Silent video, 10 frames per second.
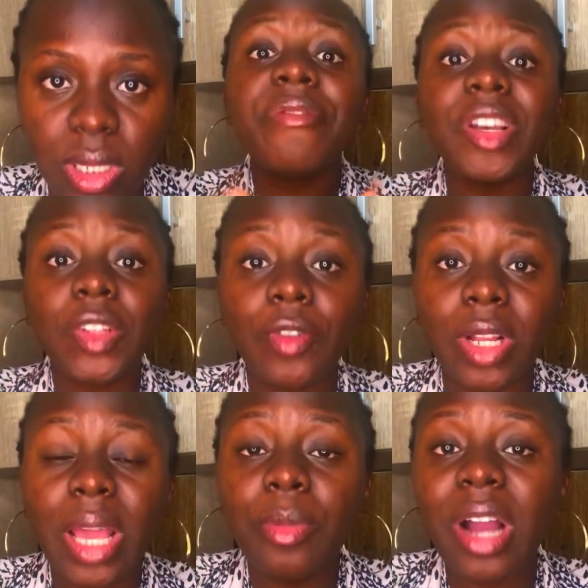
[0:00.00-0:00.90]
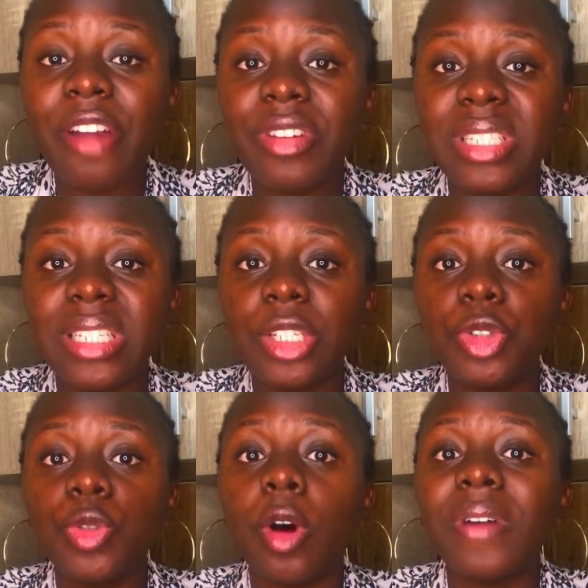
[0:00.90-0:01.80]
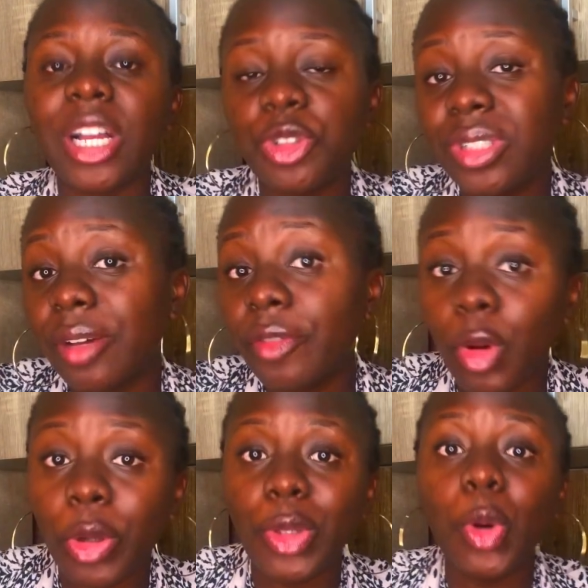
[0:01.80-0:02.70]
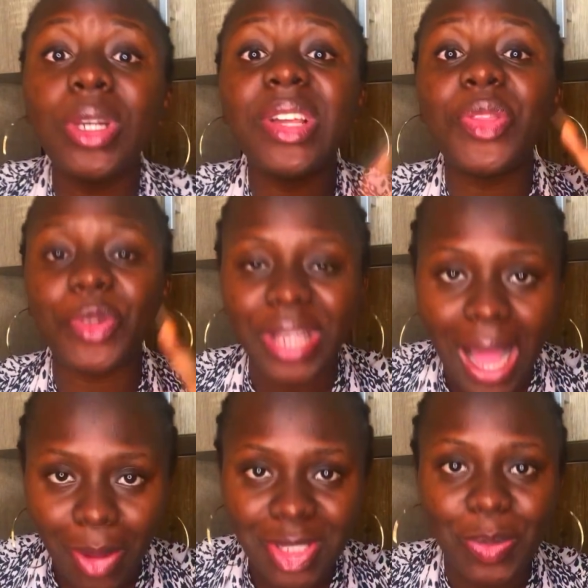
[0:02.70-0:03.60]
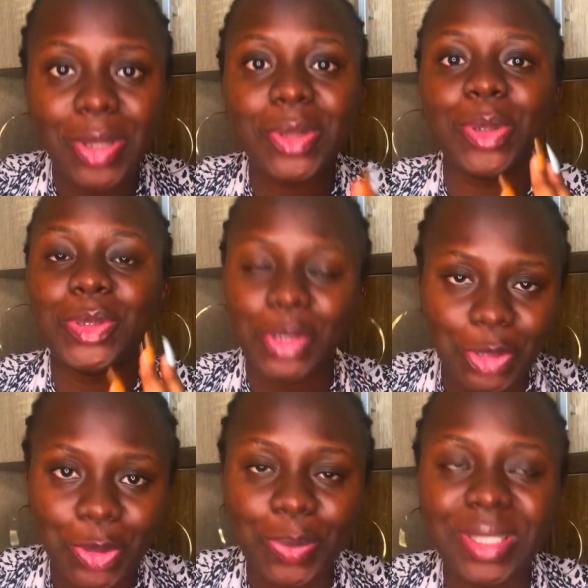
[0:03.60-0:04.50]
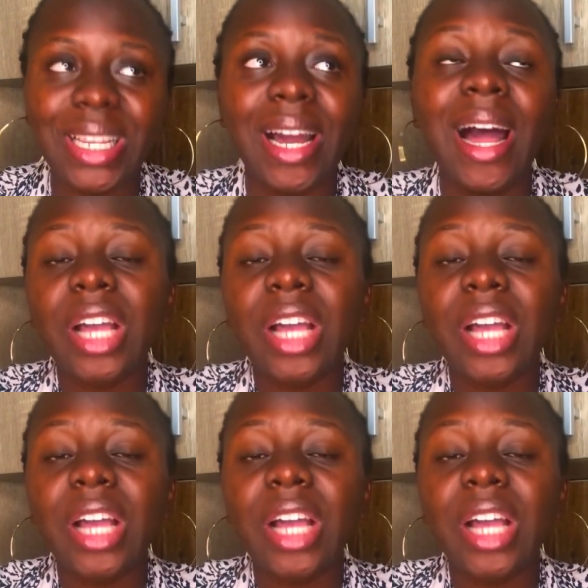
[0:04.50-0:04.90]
First of all, Ebuka raised the issue of Katrina following only 3 housemates on social media,